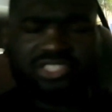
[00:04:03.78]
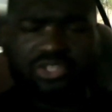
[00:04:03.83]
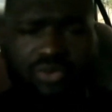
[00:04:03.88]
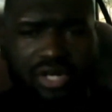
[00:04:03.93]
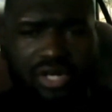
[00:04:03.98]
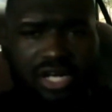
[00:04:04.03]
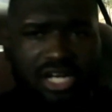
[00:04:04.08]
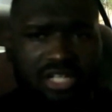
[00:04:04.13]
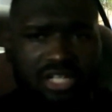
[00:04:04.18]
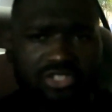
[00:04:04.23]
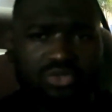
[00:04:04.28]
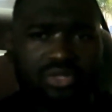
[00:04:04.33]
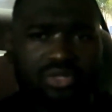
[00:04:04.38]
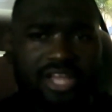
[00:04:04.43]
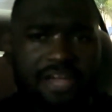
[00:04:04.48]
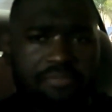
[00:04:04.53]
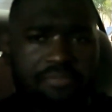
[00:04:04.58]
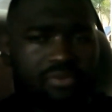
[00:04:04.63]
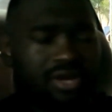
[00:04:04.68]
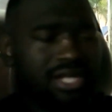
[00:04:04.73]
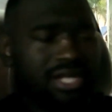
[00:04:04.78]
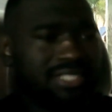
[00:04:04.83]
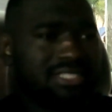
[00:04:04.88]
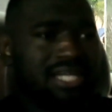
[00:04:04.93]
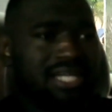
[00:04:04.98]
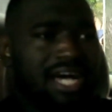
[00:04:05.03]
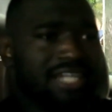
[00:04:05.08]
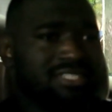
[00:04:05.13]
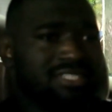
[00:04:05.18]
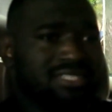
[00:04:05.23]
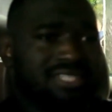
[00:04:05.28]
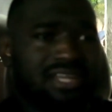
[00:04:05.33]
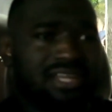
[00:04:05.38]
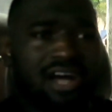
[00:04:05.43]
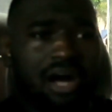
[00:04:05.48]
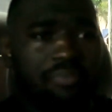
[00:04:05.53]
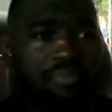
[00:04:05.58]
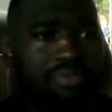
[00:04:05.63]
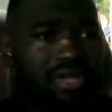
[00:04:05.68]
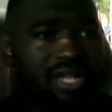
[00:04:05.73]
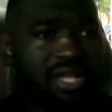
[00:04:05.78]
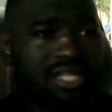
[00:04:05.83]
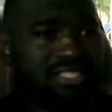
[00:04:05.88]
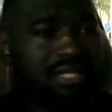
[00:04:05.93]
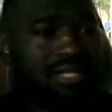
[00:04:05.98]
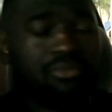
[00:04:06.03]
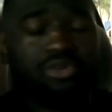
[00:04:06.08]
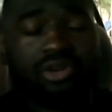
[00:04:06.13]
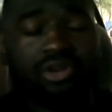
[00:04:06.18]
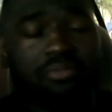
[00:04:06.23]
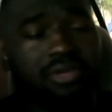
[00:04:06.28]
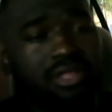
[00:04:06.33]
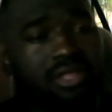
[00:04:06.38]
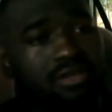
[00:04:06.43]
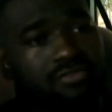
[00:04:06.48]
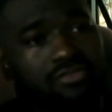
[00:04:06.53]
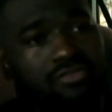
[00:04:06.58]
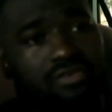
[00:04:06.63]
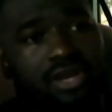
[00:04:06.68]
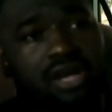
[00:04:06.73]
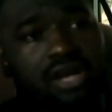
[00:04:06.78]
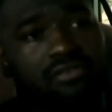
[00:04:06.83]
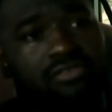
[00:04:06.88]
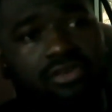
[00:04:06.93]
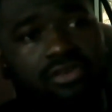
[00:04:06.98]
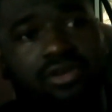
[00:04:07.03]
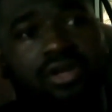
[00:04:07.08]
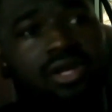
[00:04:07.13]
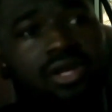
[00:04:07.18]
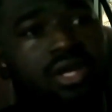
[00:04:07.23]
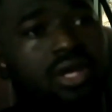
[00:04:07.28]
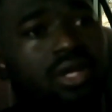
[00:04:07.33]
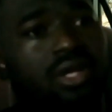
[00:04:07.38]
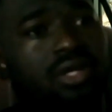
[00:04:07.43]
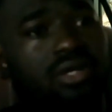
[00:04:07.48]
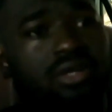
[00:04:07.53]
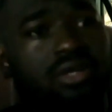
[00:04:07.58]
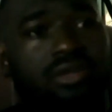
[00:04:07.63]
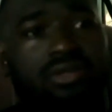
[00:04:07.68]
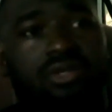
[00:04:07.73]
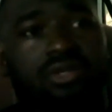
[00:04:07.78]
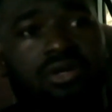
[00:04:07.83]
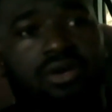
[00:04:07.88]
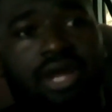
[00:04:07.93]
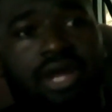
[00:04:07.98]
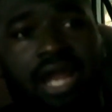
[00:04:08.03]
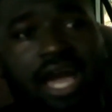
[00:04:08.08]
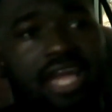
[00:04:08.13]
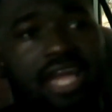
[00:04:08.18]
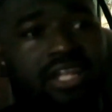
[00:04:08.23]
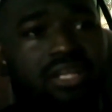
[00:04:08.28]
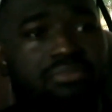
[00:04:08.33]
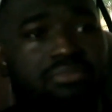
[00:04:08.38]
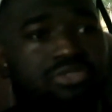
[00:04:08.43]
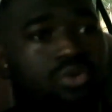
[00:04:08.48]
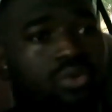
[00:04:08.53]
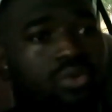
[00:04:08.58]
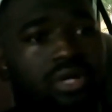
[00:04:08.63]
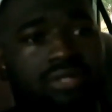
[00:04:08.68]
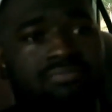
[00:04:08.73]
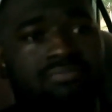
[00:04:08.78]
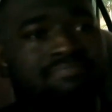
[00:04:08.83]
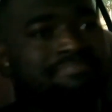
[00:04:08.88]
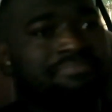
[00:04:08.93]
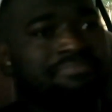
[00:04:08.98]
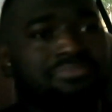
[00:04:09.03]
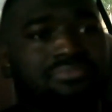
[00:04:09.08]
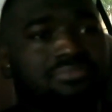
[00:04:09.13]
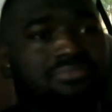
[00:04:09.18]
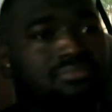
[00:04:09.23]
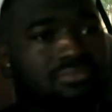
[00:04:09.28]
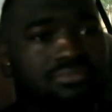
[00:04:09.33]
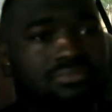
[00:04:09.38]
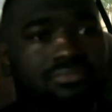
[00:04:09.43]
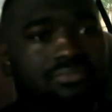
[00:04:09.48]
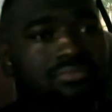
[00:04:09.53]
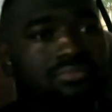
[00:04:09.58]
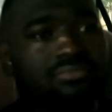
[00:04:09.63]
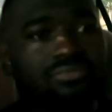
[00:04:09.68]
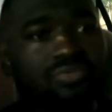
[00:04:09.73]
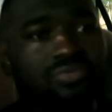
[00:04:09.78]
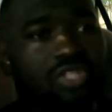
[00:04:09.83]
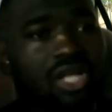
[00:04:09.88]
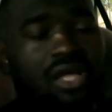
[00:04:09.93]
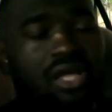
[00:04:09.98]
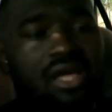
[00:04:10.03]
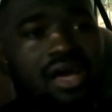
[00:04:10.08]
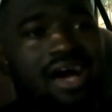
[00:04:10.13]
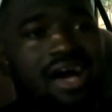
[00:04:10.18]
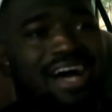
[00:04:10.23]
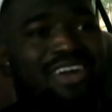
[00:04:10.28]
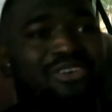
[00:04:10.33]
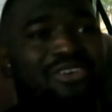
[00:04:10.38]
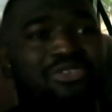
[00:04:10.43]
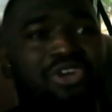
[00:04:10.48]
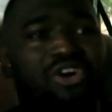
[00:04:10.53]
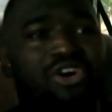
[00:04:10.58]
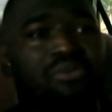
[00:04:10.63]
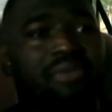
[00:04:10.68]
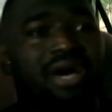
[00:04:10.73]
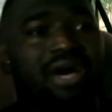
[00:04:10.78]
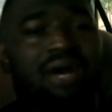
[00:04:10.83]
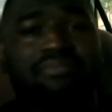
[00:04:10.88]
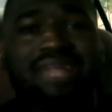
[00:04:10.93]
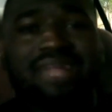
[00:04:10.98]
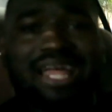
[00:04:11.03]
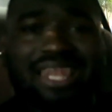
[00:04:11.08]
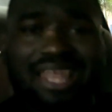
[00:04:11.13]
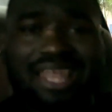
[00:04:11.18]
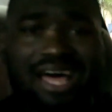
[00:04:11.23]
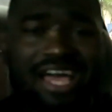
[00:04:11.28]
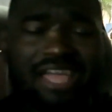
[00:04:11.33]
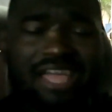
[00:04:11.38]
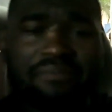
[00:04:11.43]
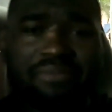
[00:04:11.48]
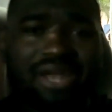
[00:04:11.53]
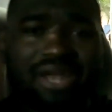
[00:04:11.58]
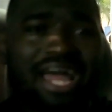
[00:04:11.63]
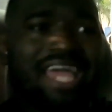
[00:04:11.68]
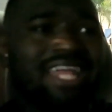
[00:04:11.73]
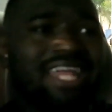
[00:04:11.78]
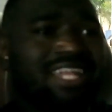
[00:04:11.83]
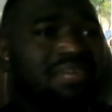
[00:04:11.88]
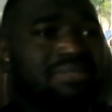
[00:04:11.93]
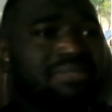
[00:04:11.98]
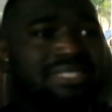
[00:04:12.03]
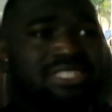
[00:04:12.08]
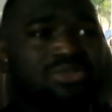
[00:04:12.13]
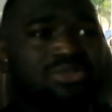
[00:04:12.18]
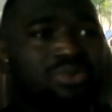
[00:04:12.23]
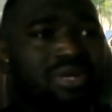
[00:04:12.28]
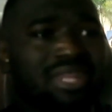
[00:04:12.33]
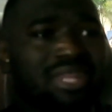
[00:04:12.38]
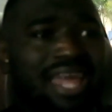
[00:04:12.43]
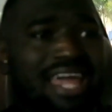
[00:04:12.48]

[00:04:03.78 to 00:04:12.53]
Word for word: to uh, do leg press. I just said hop in because I'm going to be there forever, you know. And I end up doing, I don't know, man. I'm not lying, but I end up doing